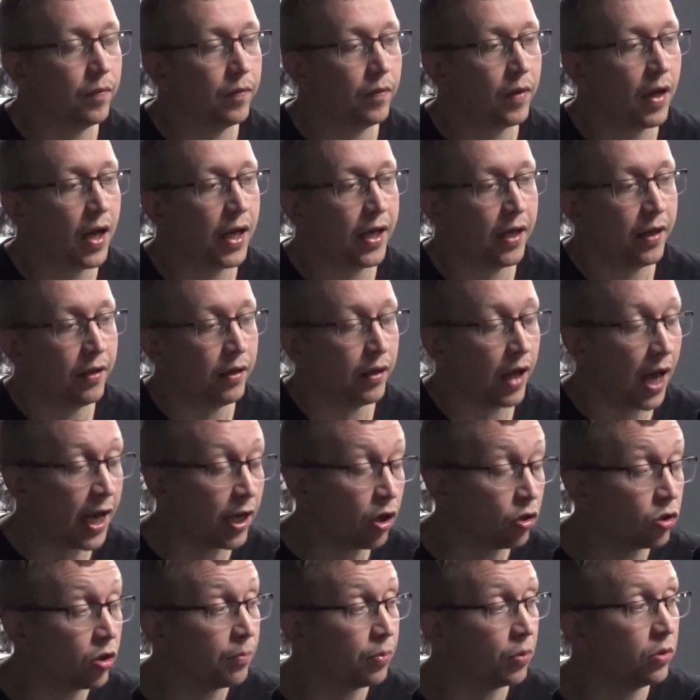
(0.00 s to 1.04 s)
I
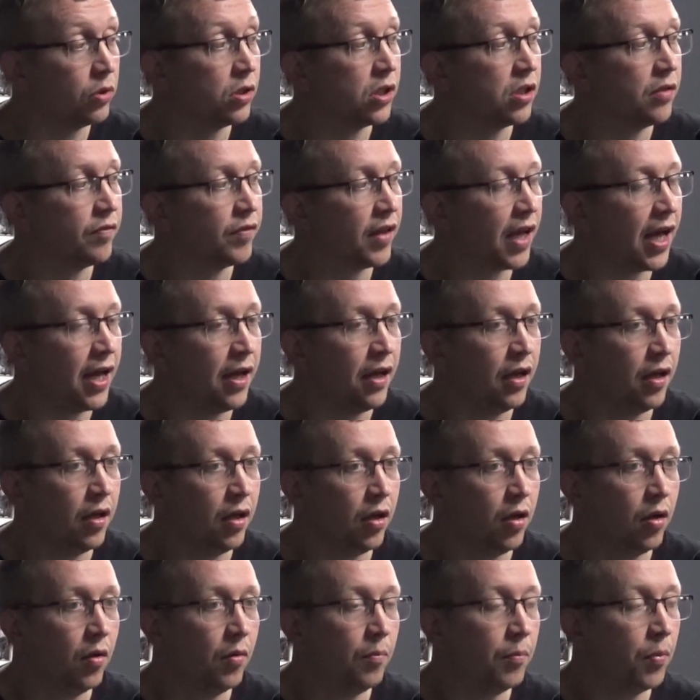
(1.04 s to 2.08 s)
got the brunt of that,
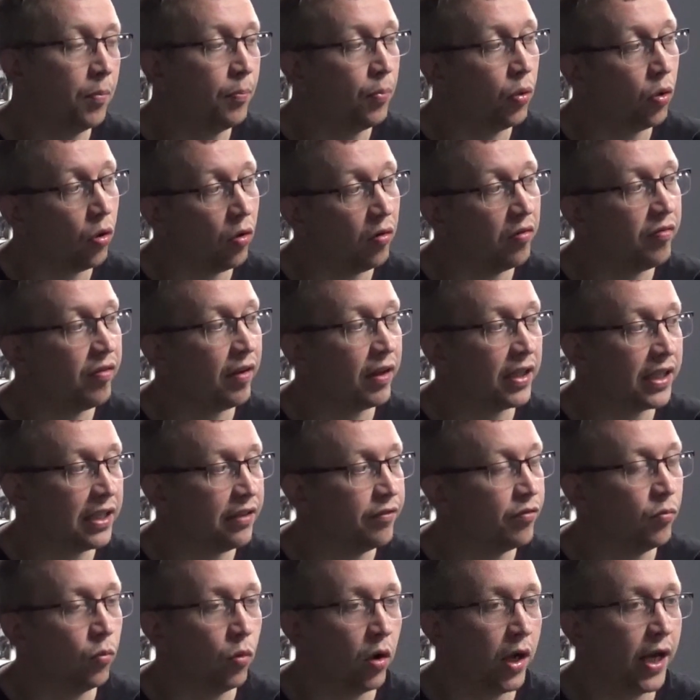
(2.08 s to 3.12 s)
but Paul felt
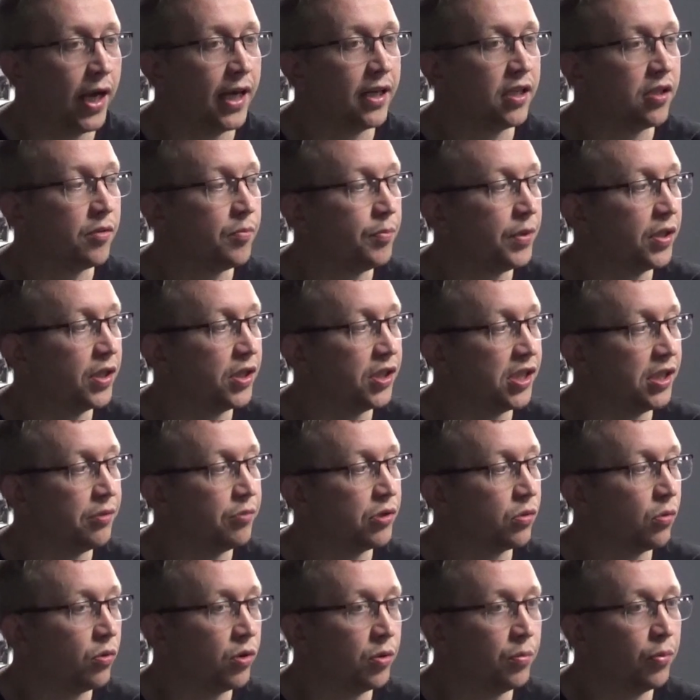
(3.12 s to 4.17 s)
even worse because he was
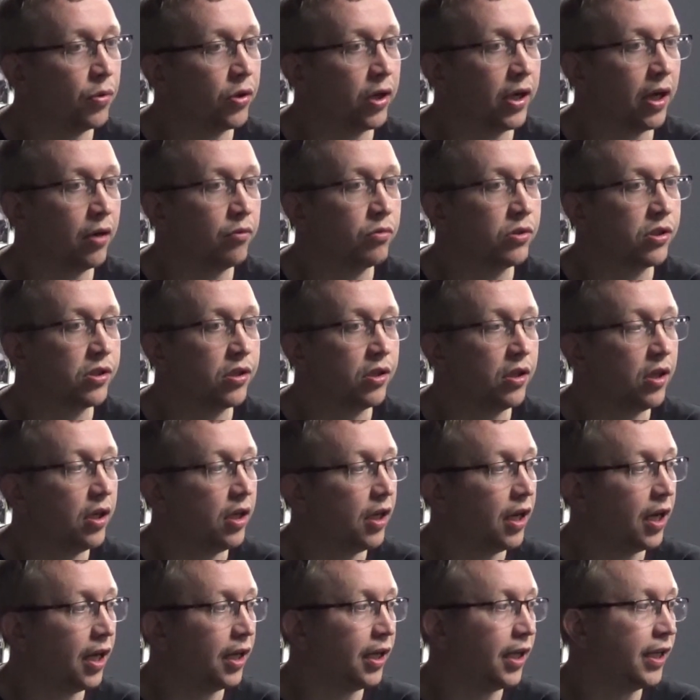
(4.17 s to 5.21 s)
the one who put it out.
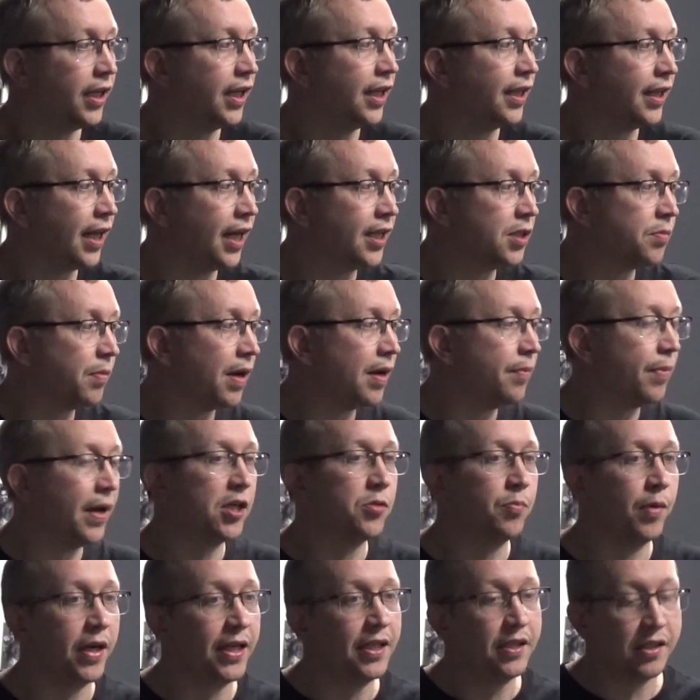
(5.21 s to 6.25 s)
And like, that's my
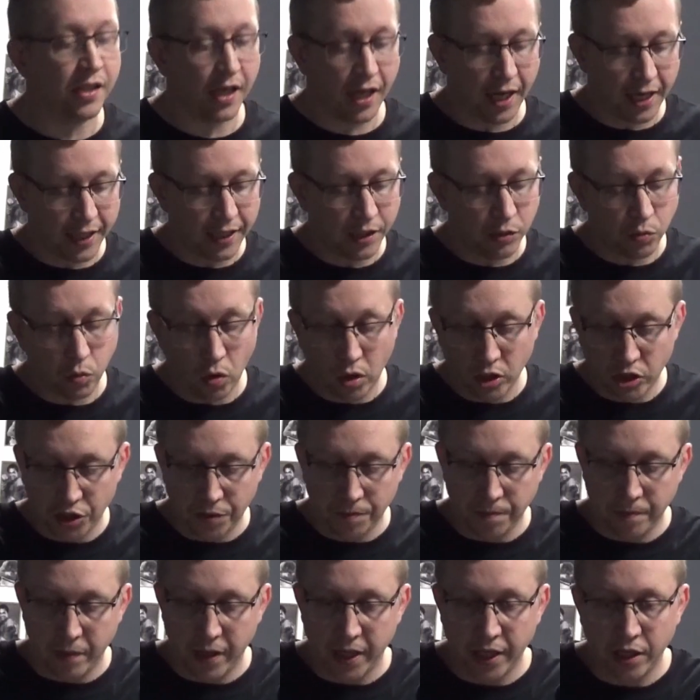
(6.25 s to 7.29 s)
best mate, and he's
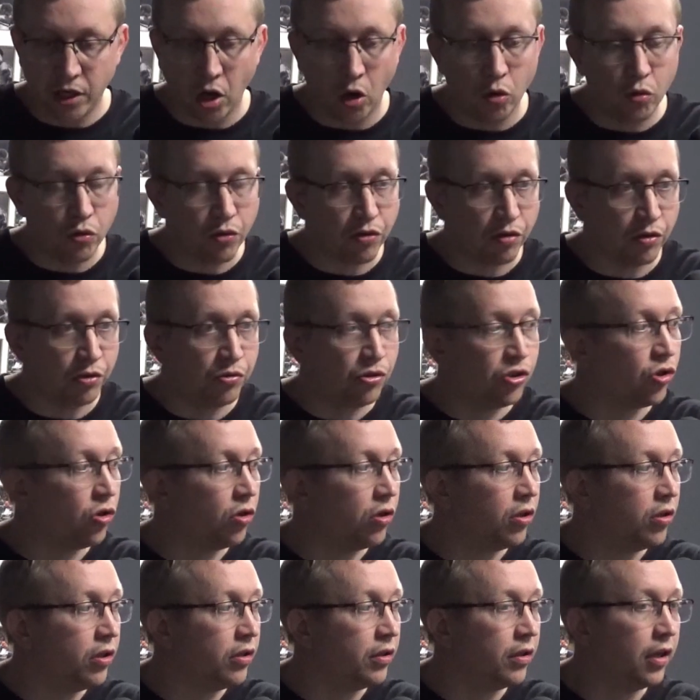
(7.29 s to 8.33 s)
watching me go through
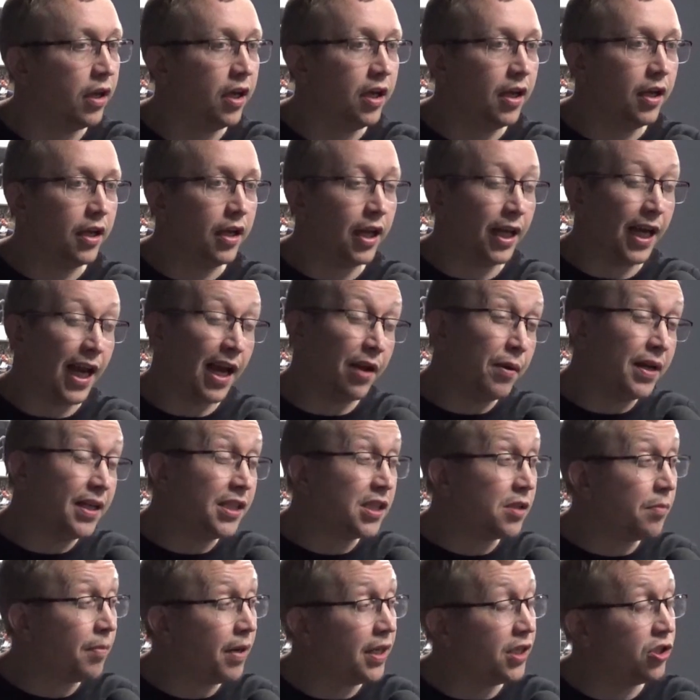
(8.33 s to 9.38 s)
something. Like, I went
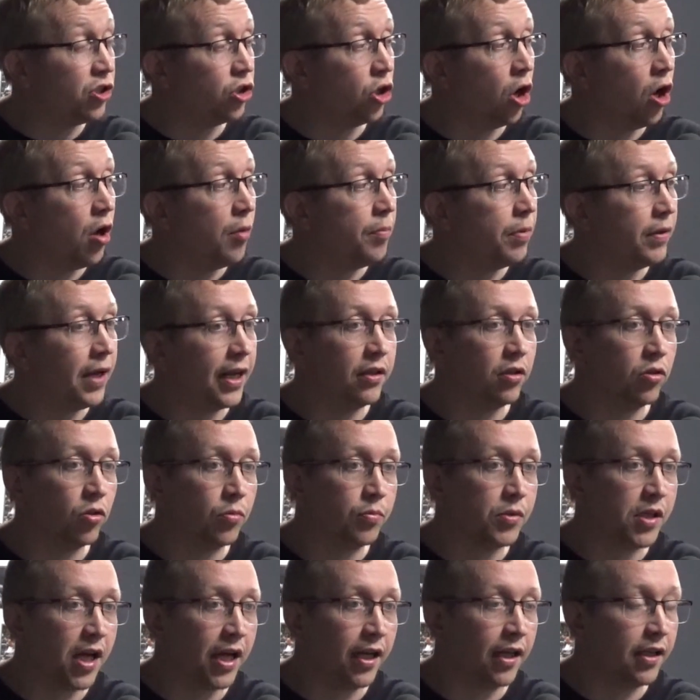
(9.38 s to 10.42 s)
into my job and ended up
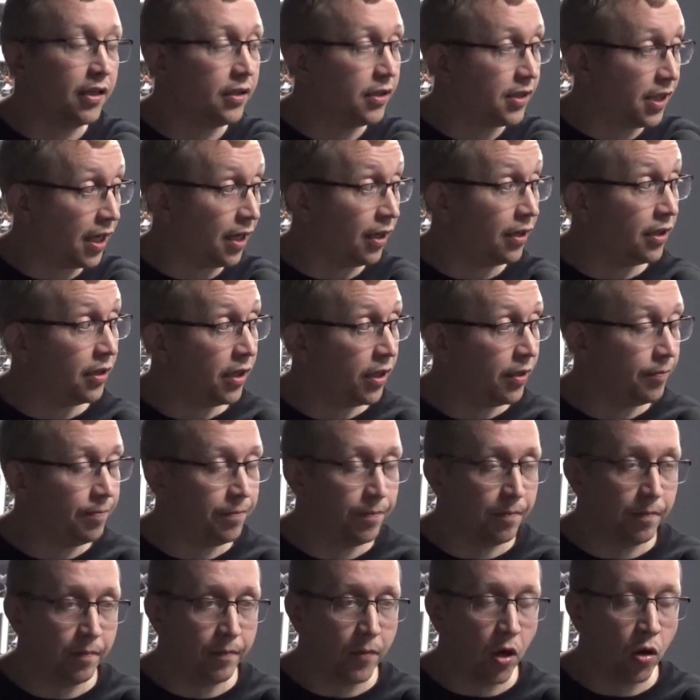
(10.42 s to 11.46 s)
telling the
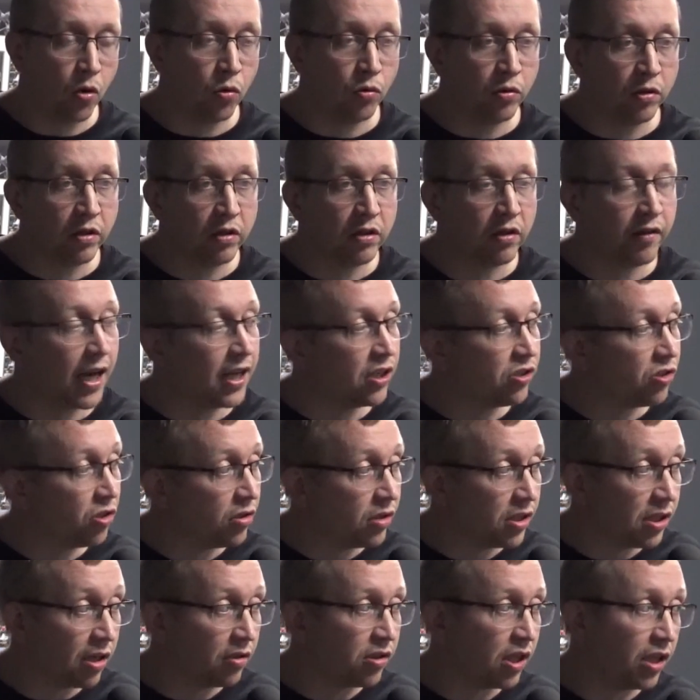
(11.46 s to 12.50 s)
owner of the
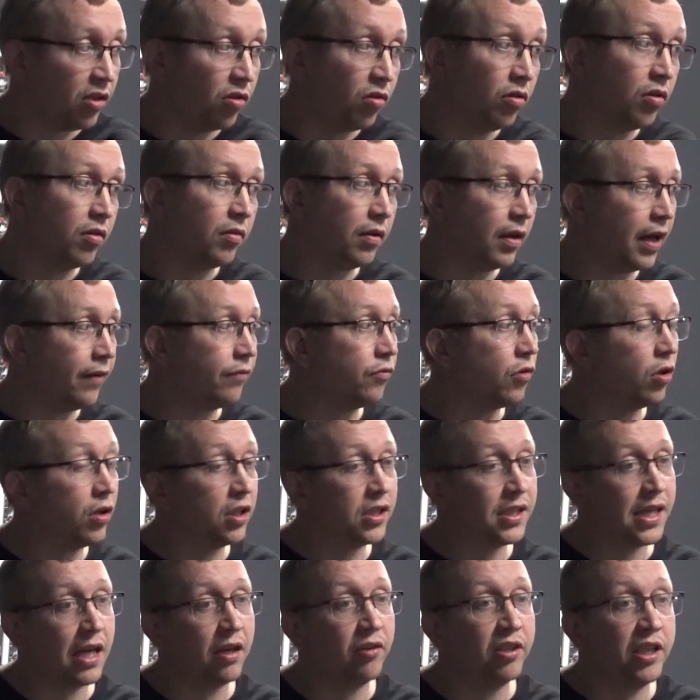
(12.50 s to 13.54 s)
restaurant, I was like, look, I've got to
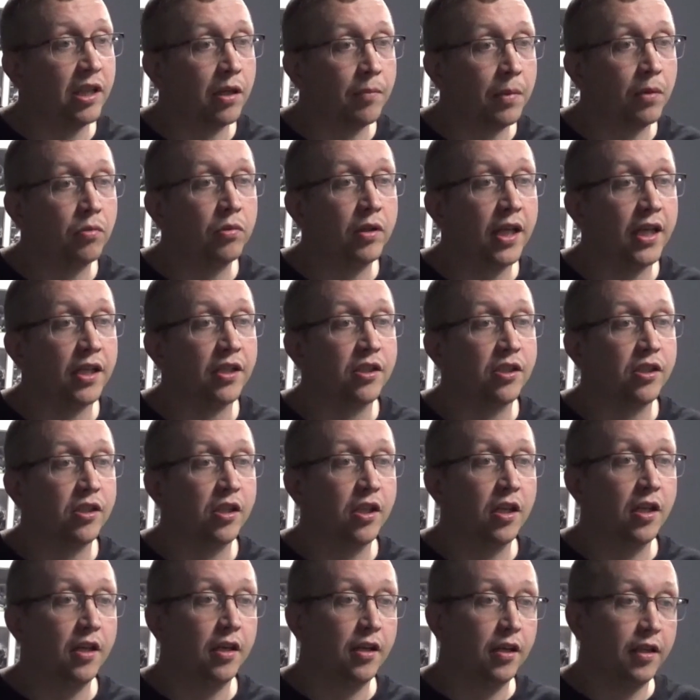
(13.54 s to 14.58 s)
tell you about this.
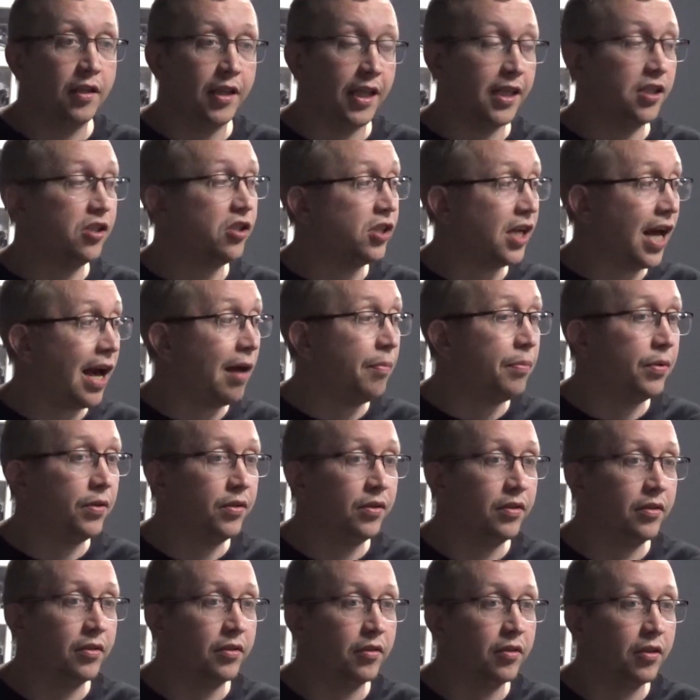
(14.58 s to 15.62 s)
This has
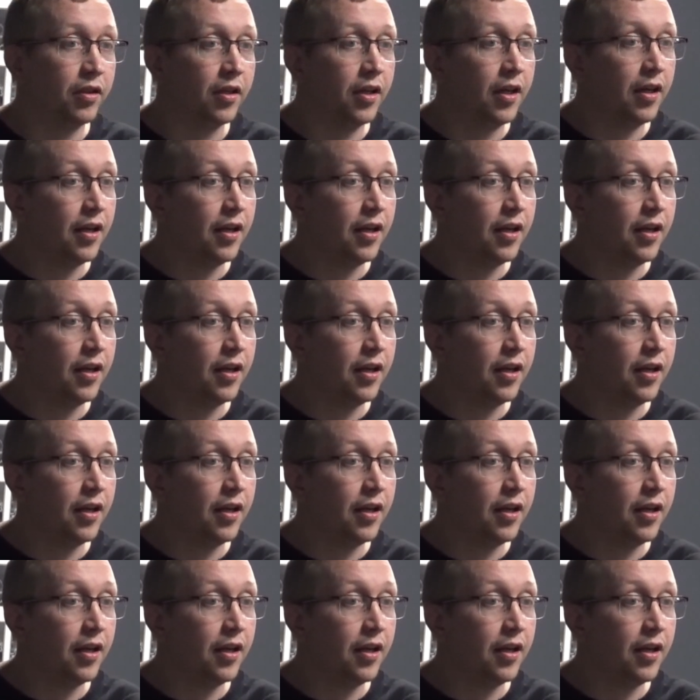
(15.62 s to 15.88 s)
happened.